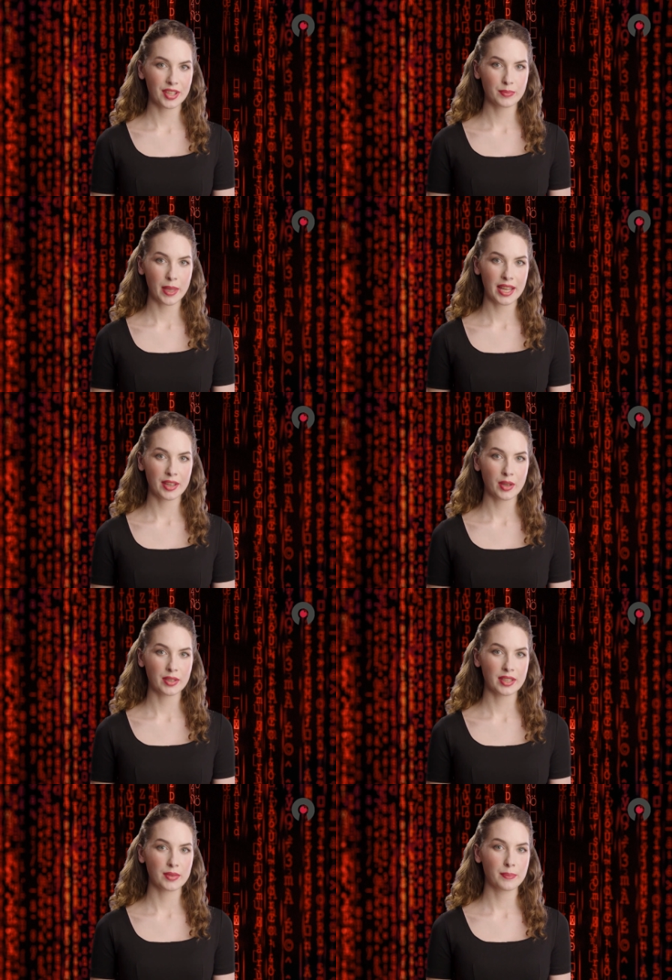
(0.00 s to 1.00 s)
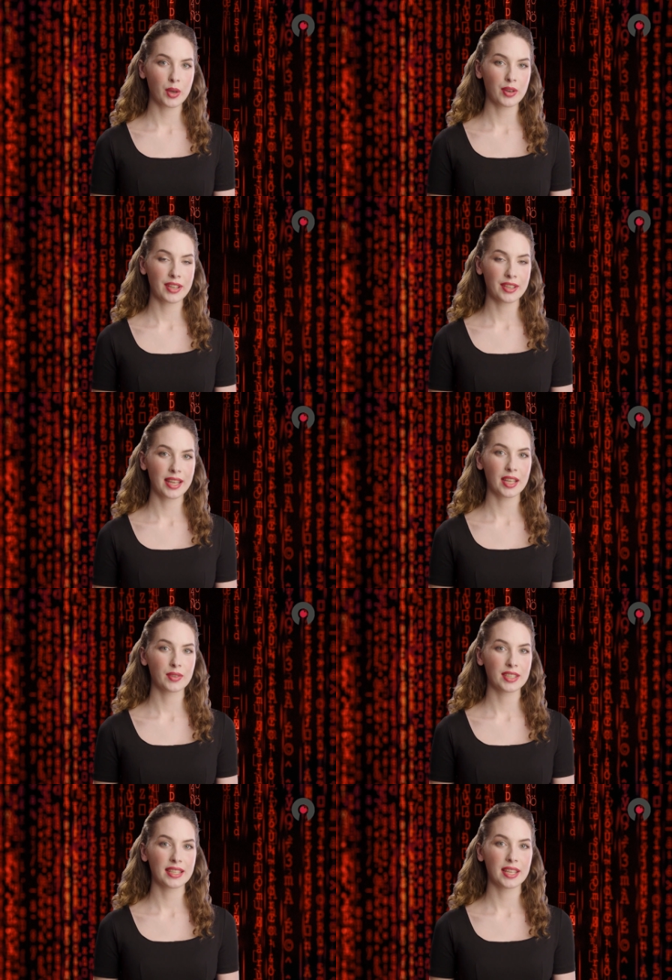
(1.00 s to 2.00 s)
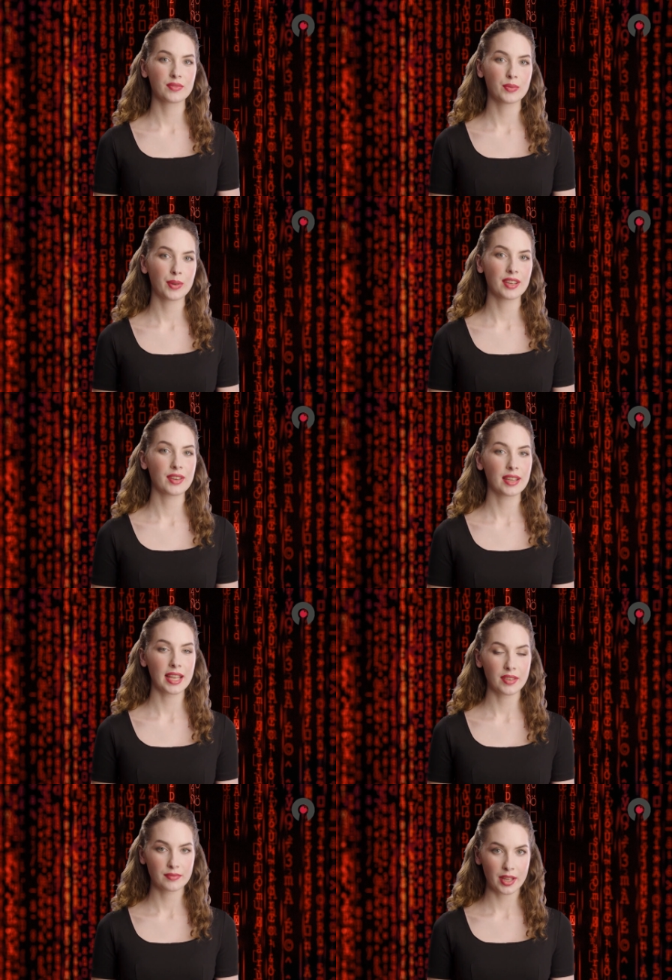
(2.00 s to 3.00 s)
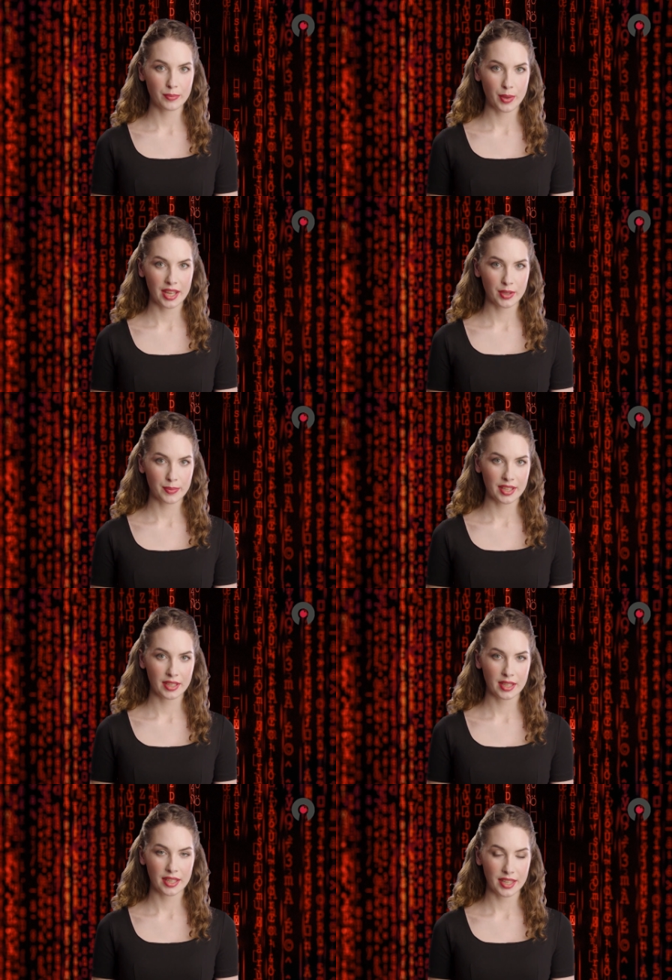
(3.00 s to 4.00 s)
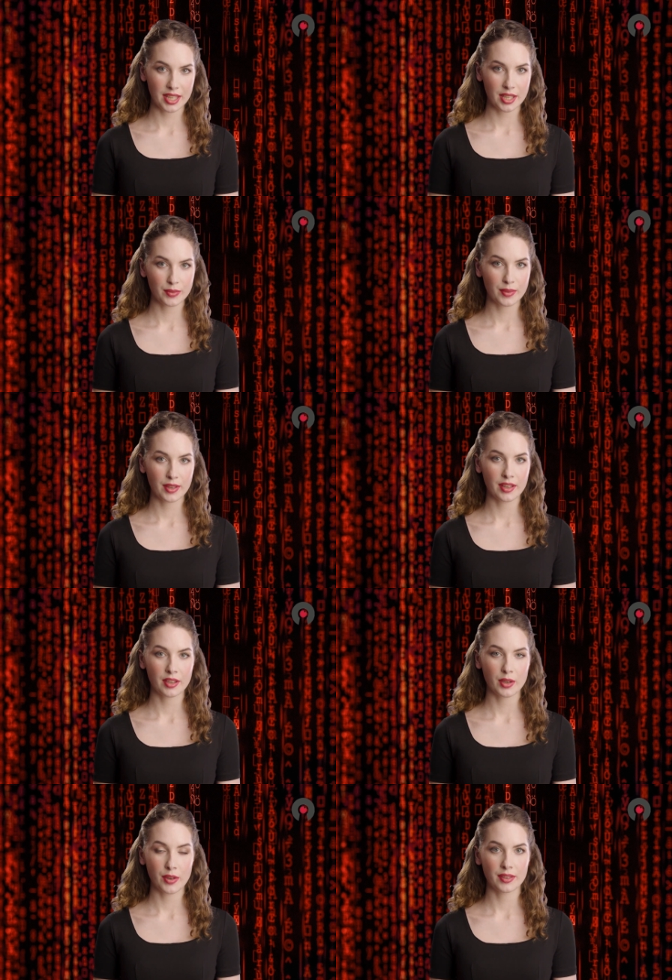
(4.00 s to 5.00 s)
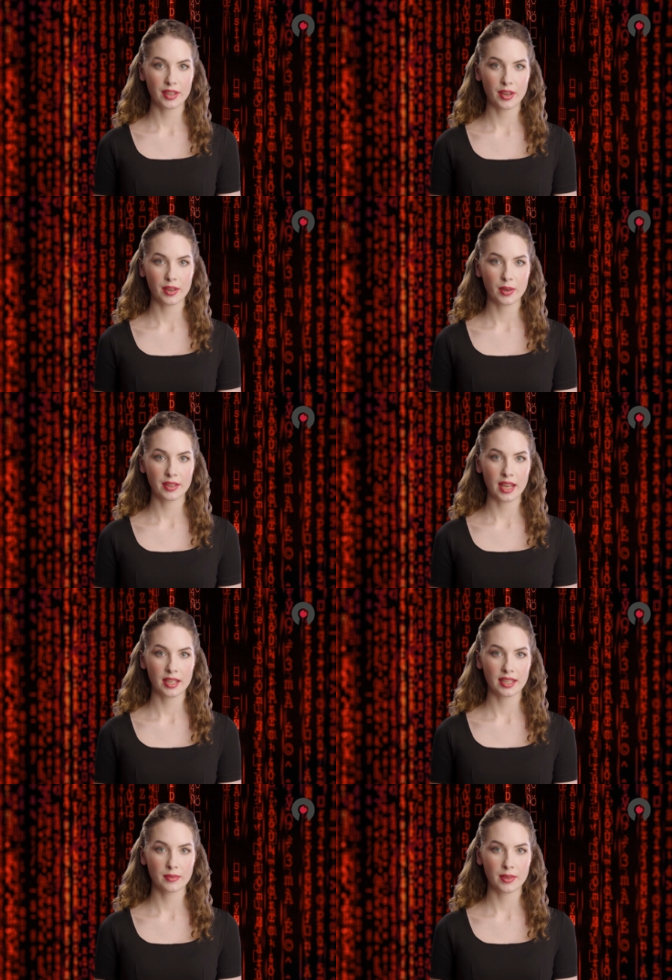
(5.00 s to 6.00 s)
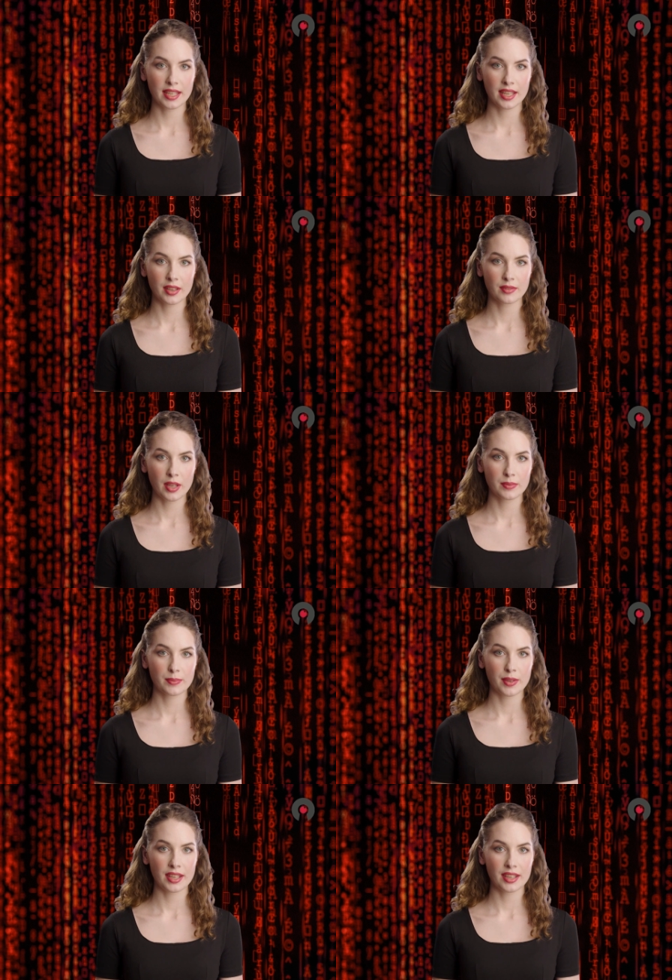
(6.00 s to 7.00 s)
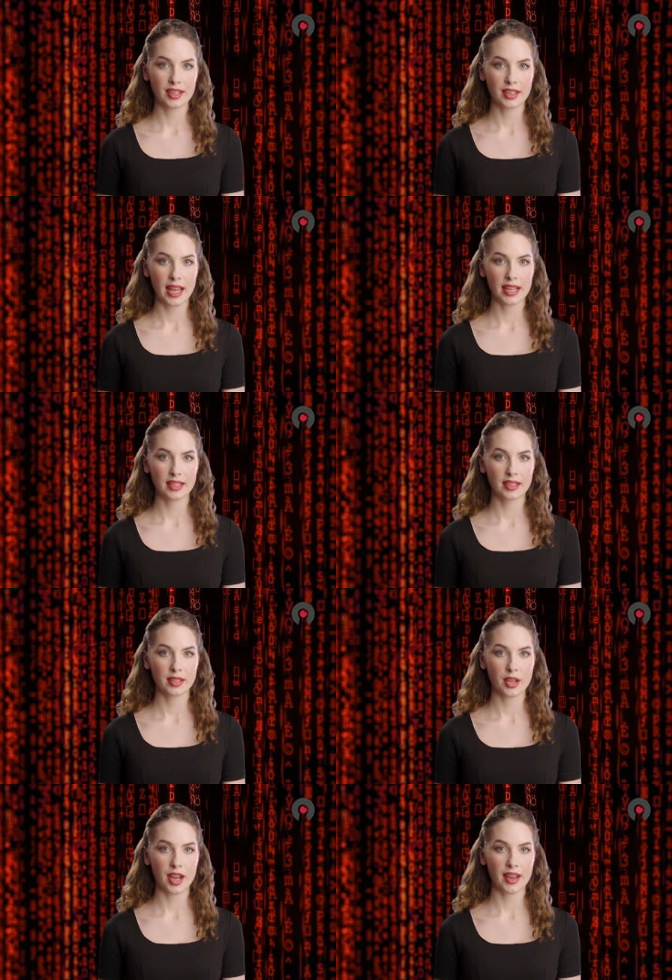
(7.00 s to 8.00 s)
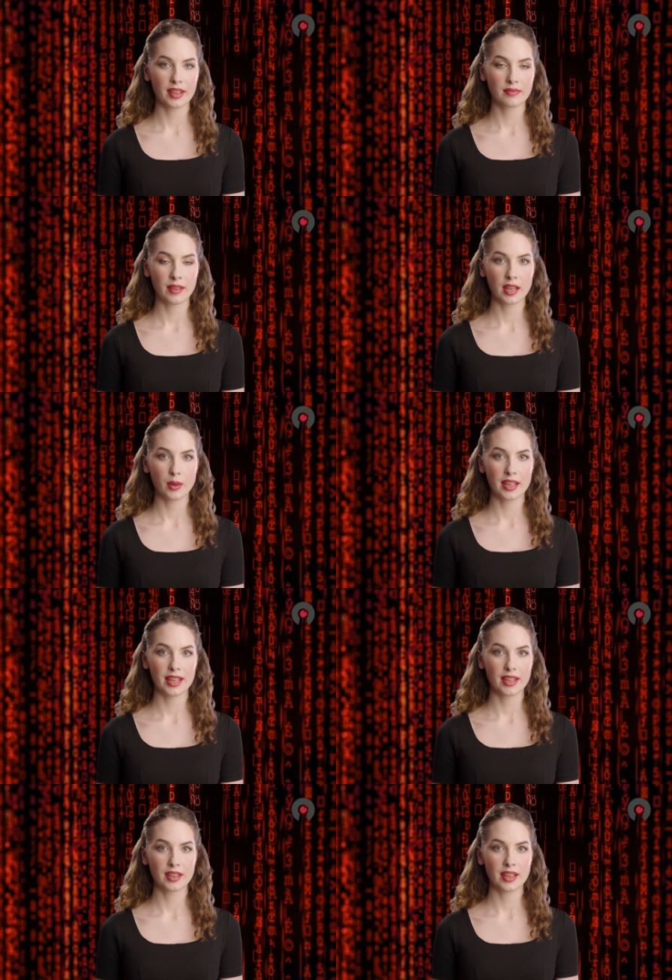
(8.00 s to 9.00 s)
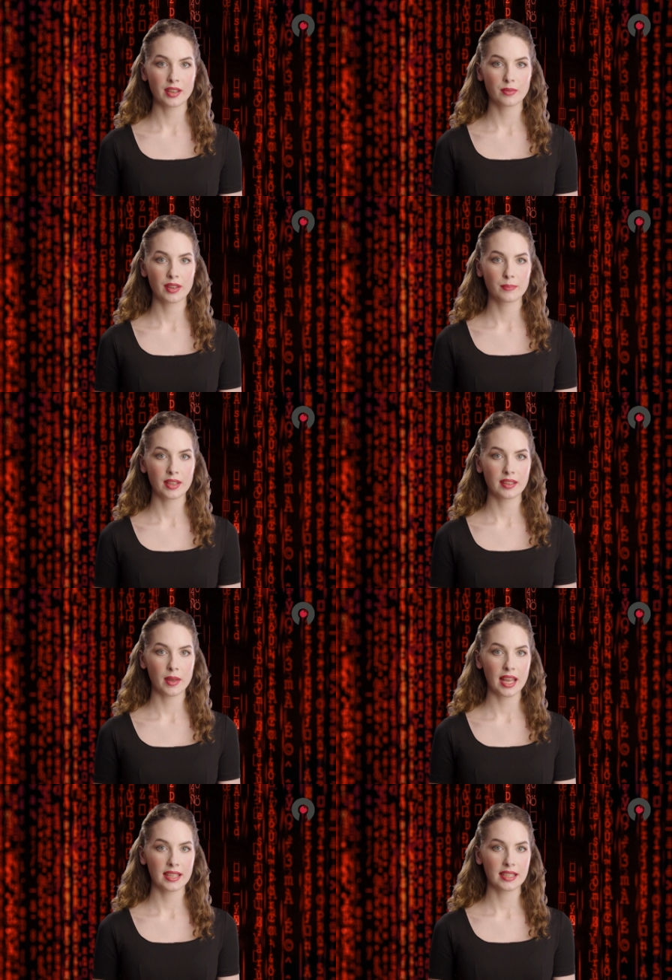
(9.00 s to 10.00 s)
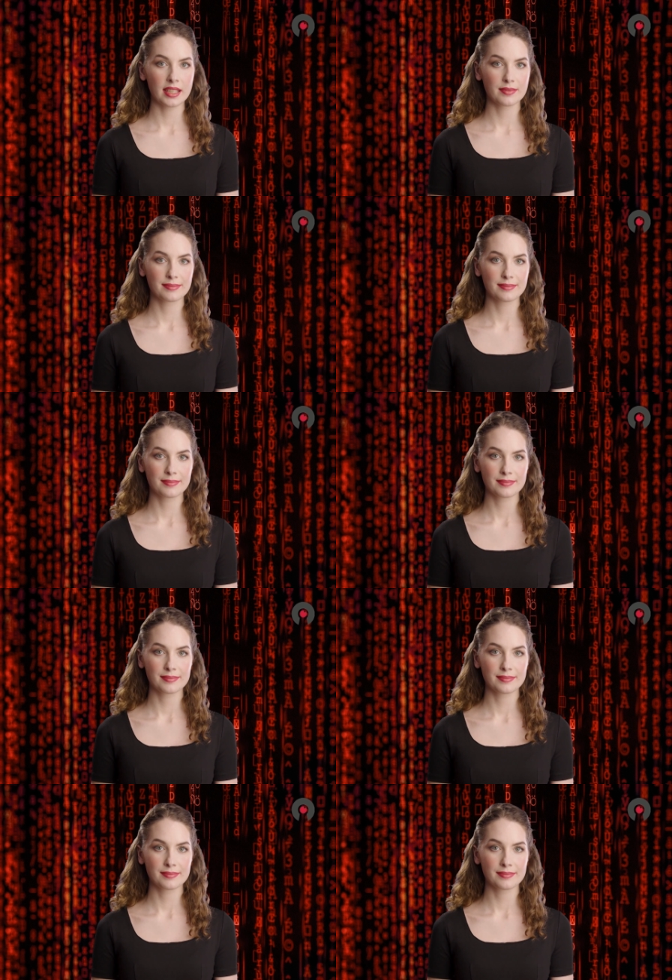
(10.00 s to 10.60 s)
This may include deploying security information and event management (S I E M) tools, conducting regular vulnerability scans, and developing incident response plans.